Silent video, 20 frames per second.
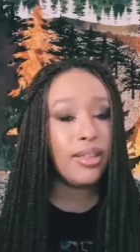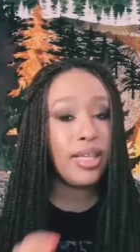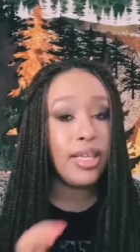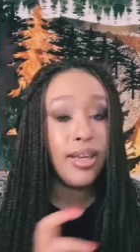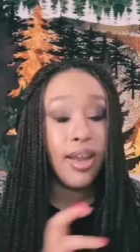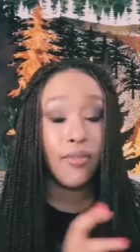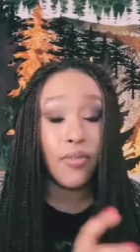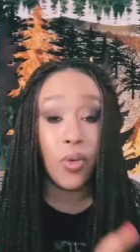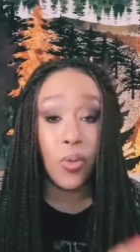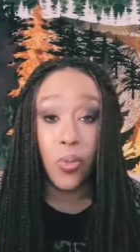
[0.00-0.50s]
They
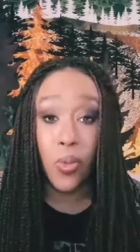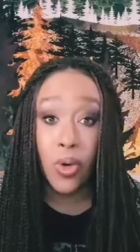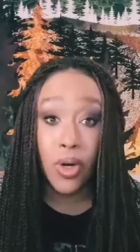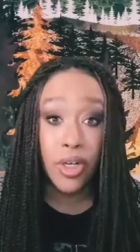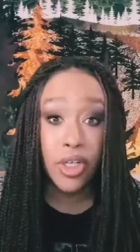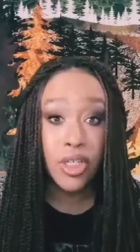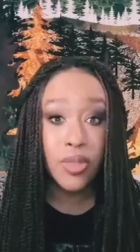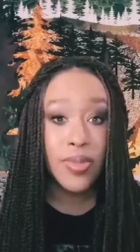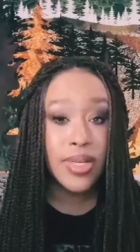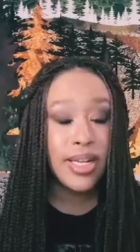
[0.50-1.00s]
never
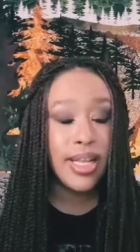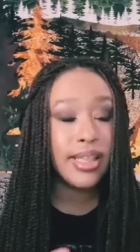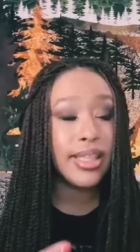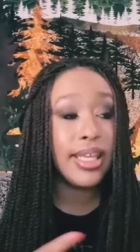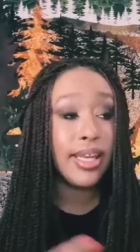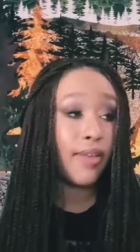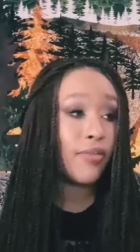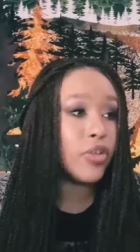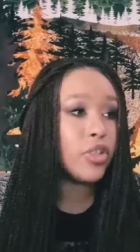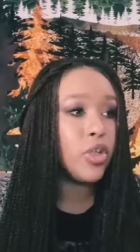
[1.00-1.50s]
warned me, they
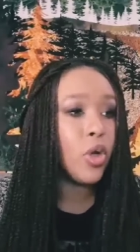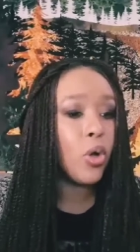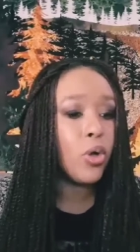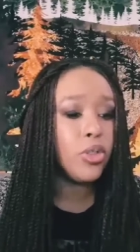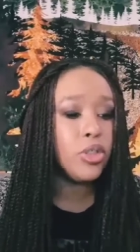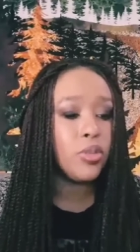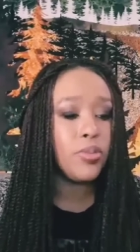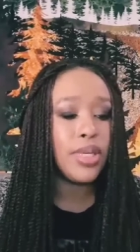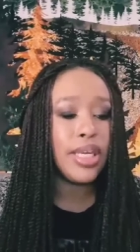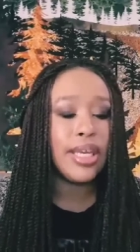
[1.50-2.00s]
never
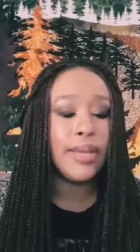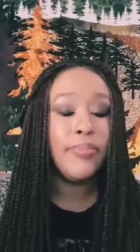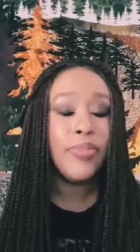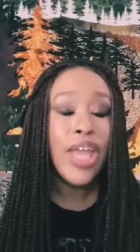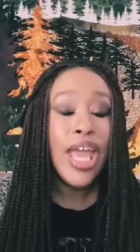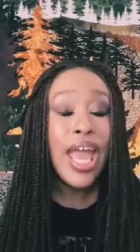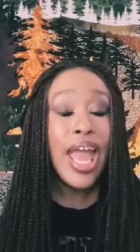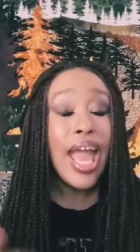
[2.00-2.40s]
told me.